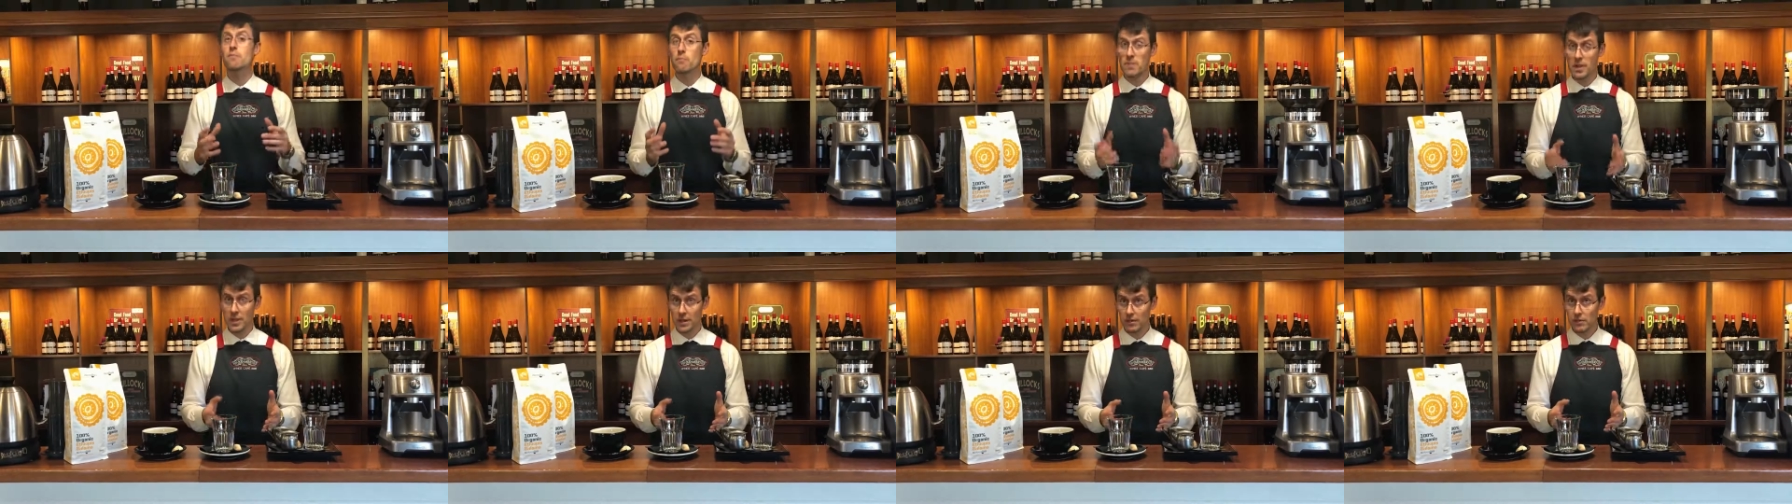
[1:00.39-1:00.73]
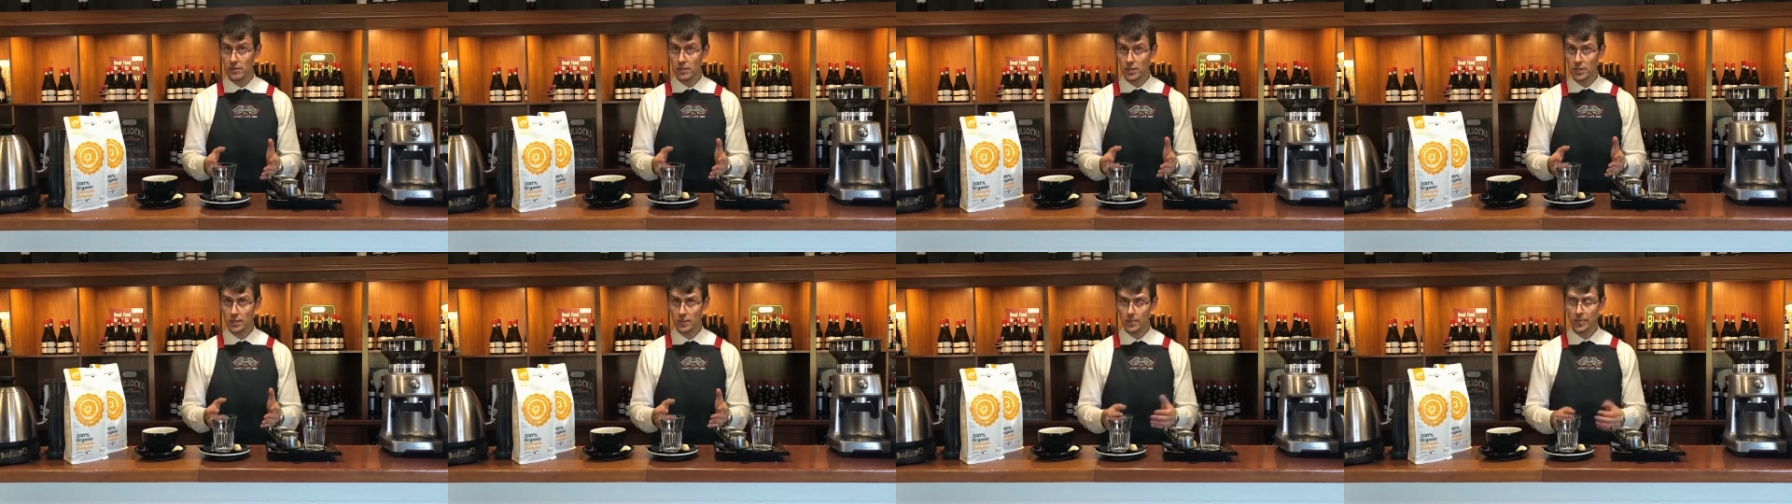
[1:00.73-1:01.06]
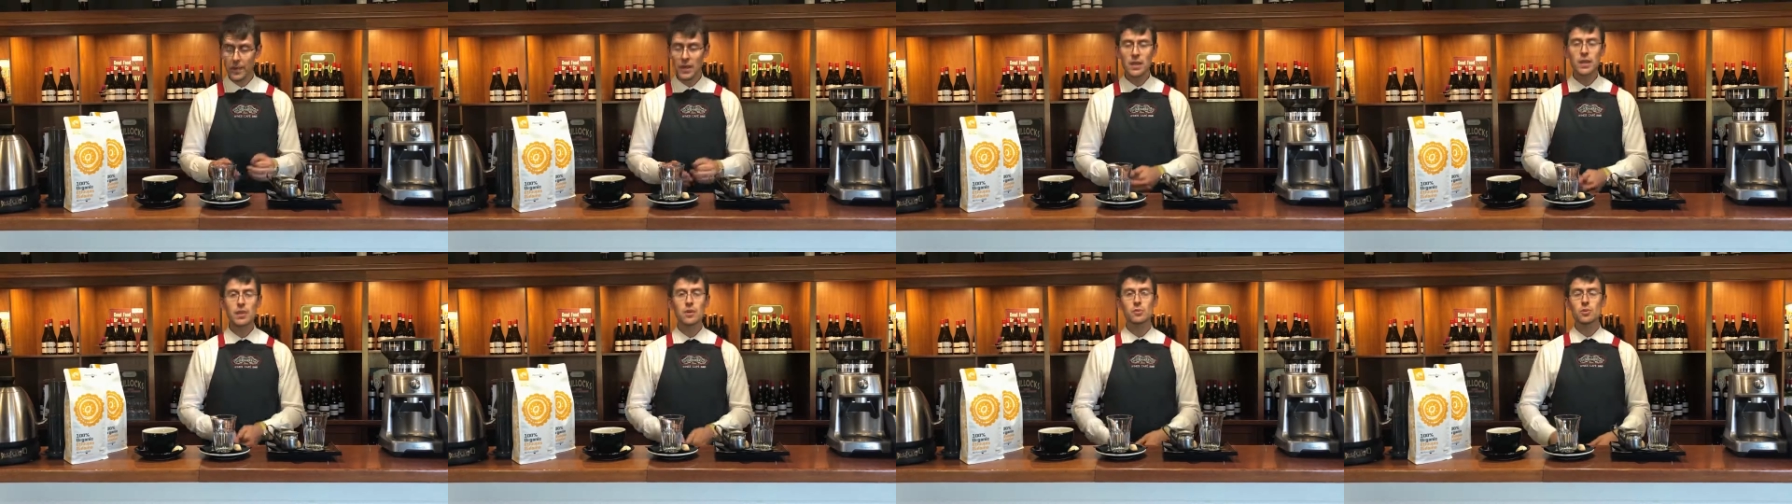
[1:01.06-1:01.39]
milk
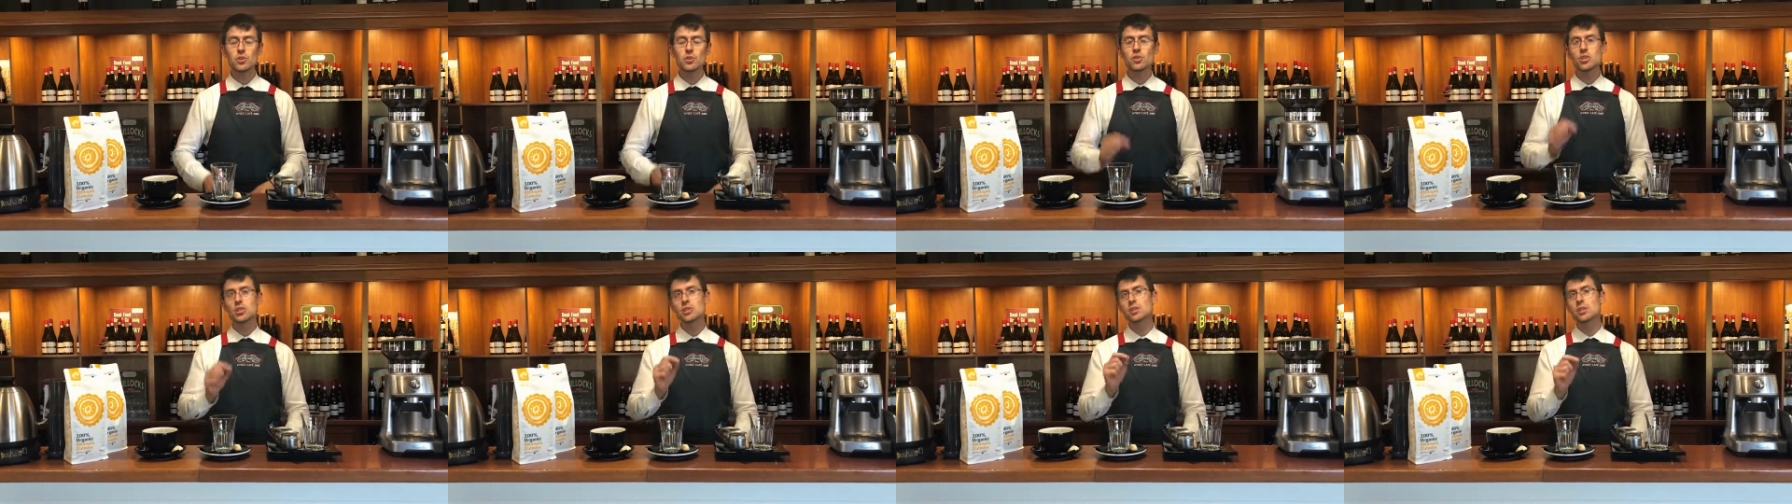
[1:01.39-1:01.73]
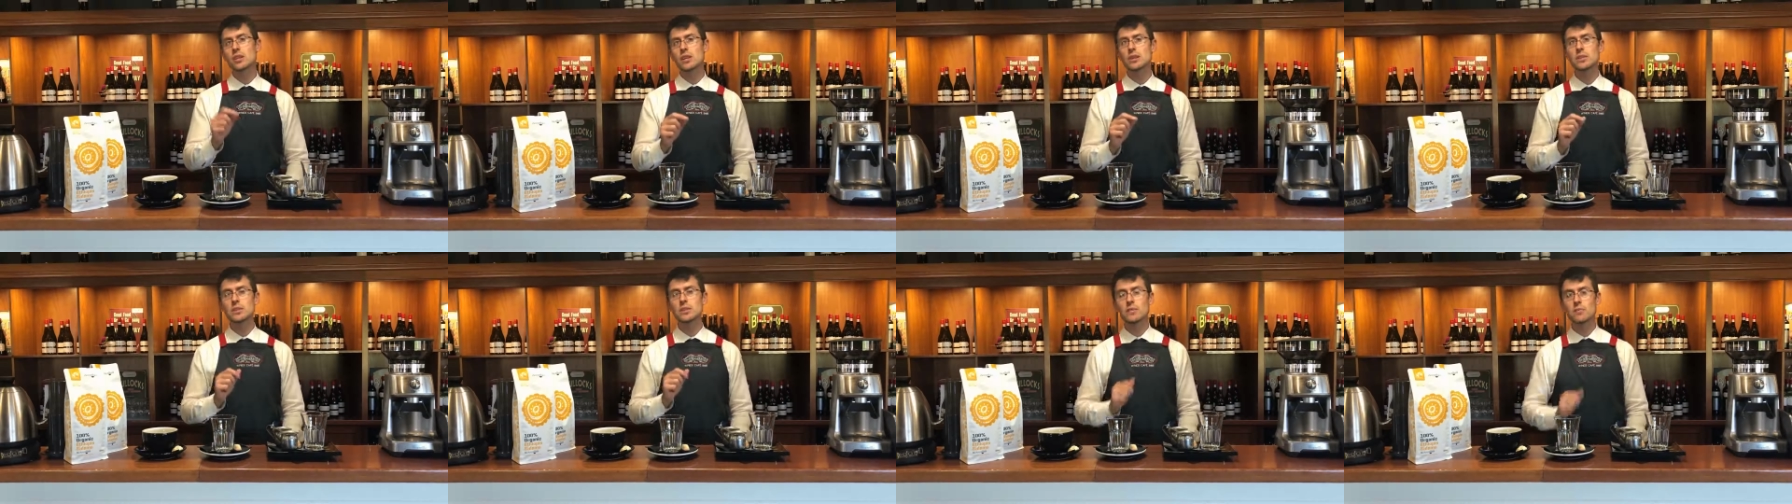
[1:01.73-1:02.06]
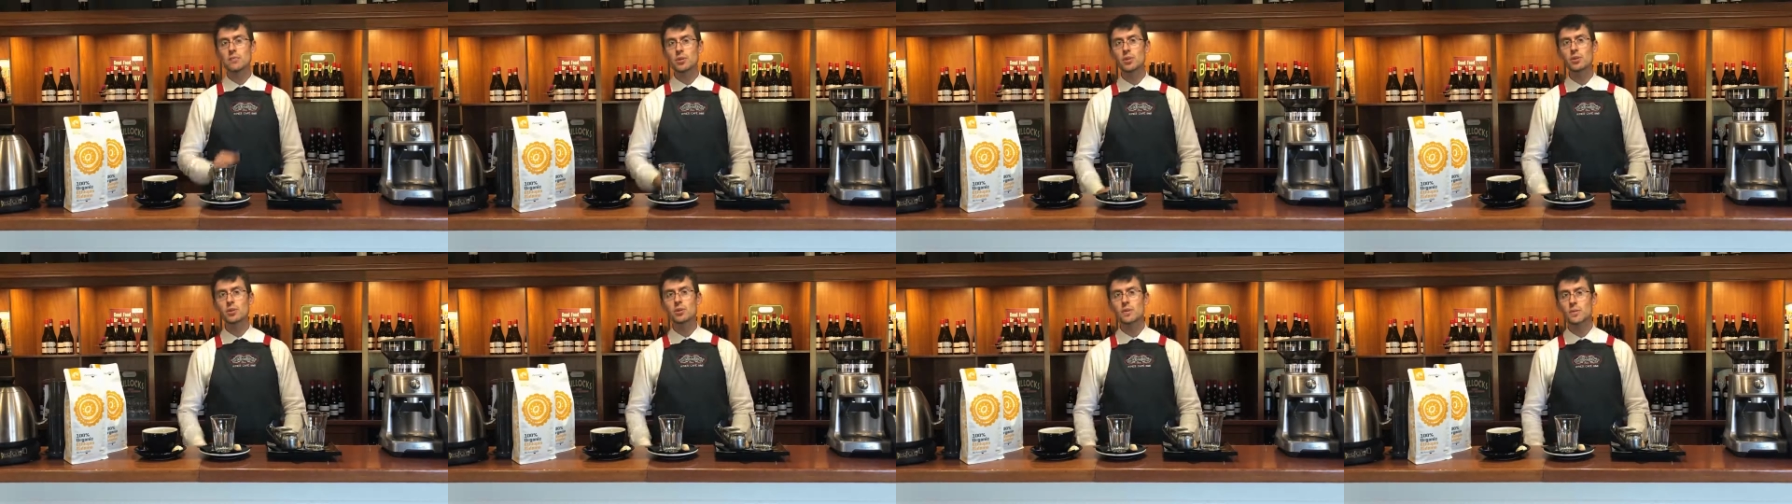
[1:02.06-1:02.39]
with just a little
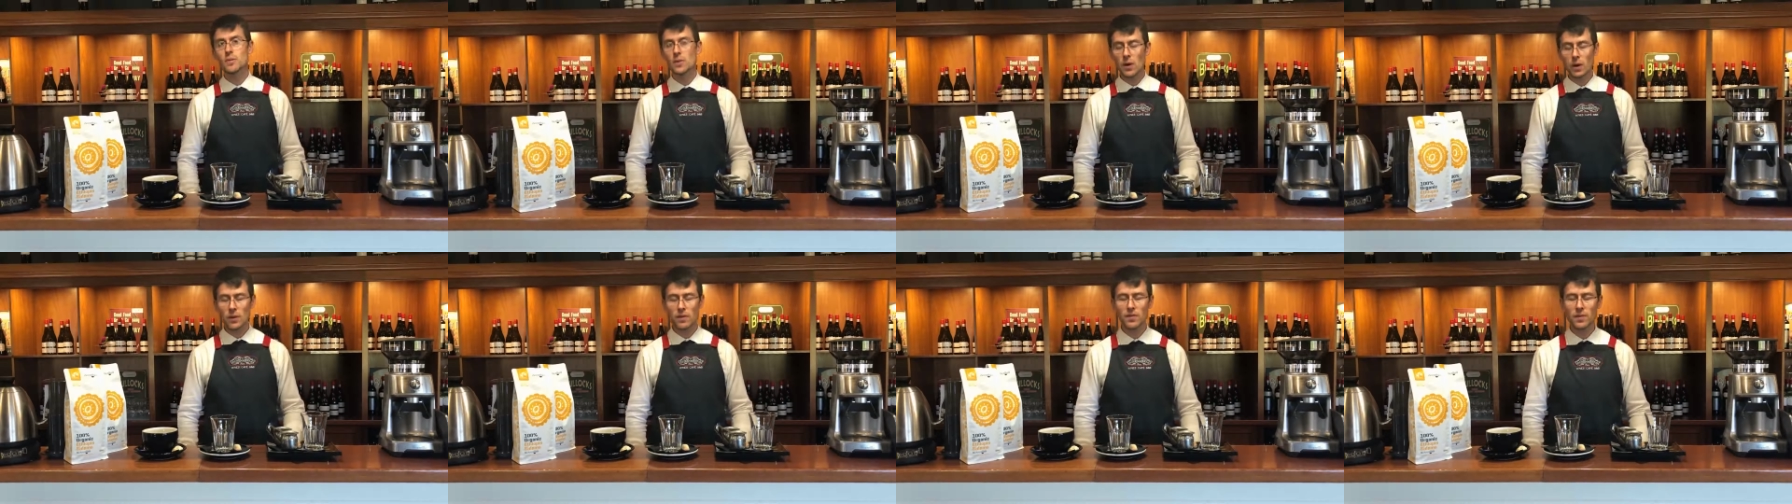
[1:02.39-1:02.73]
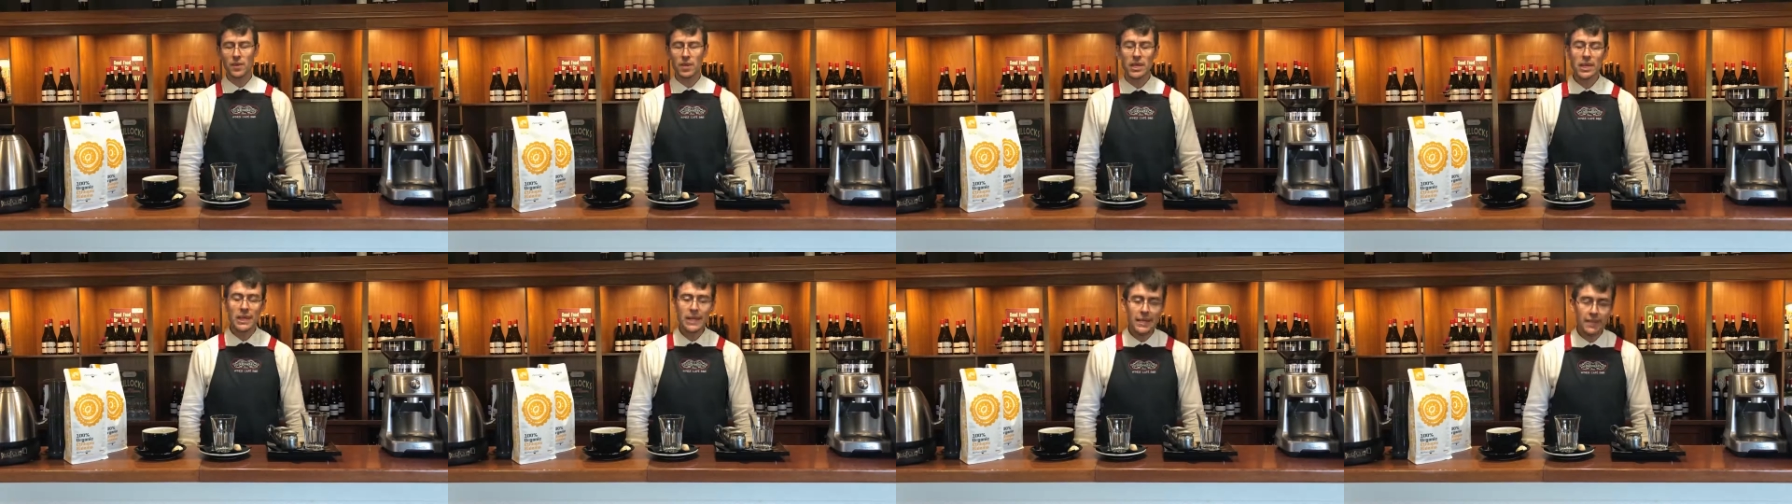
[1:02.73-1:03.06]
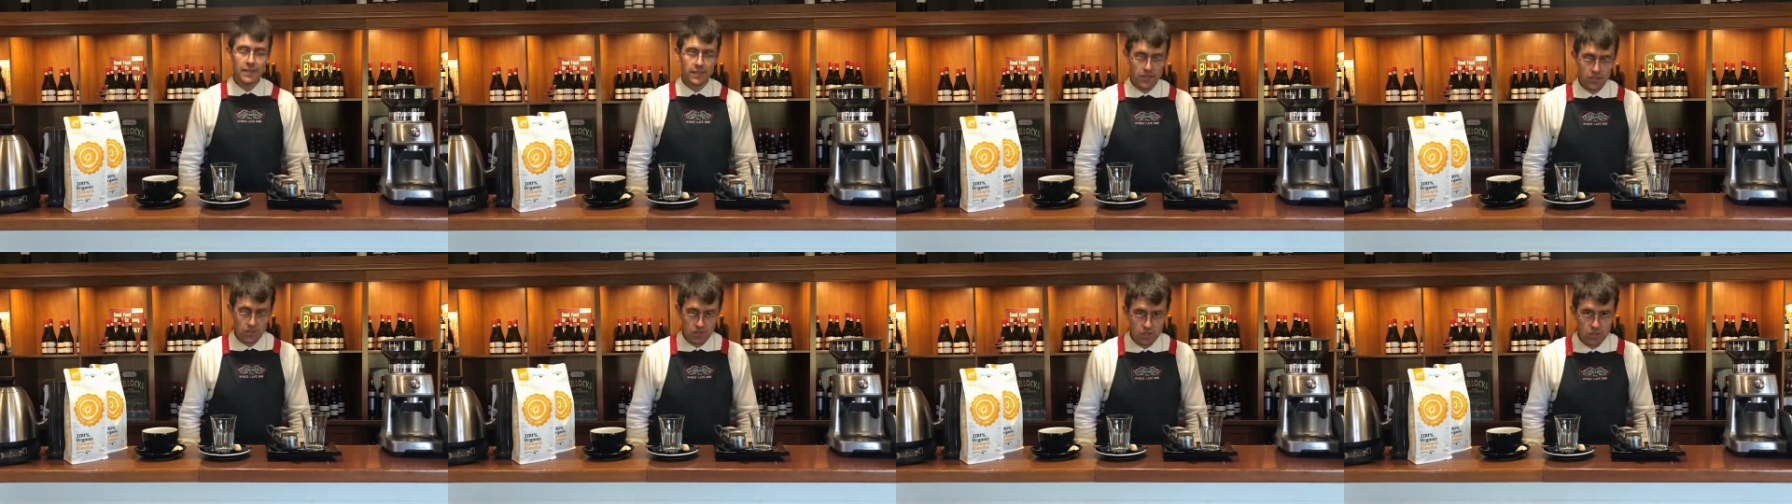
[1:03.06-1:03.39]
bit of coffee.
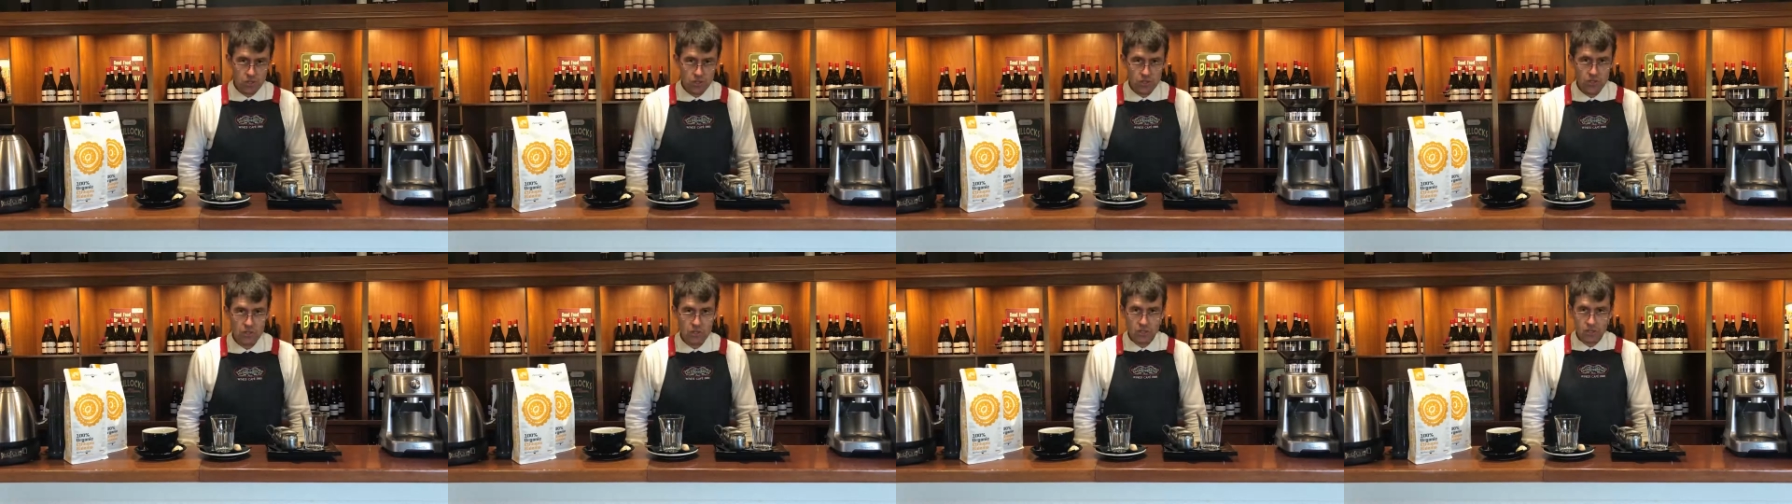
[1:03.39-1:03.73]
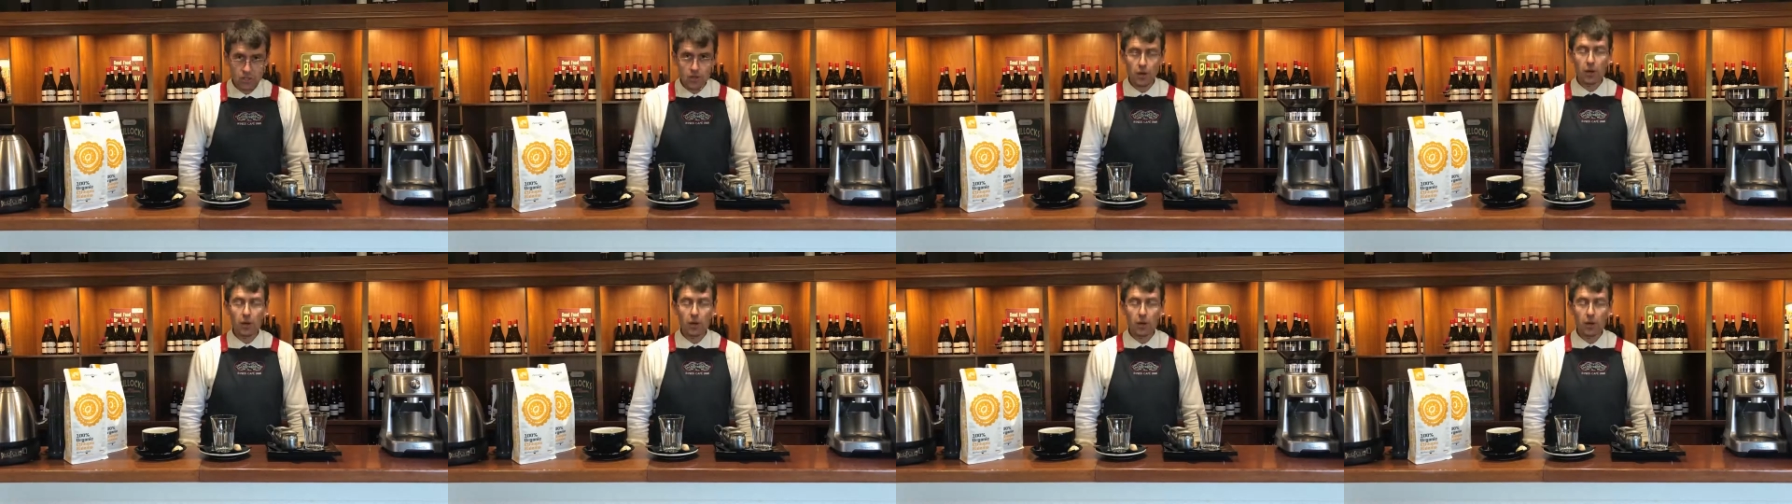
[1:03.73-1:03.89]
Traditionally the